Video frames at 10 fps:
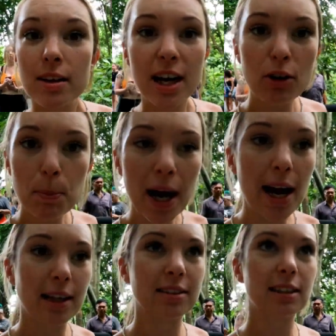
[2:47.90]
They're a
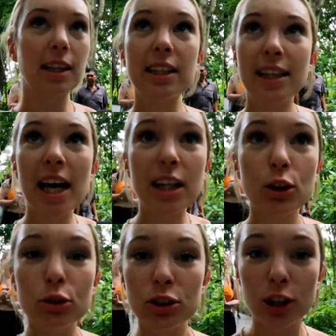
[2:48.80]
pest. They
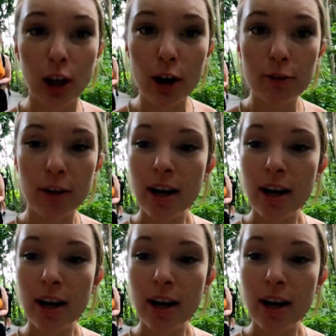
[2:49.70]
take your stuff.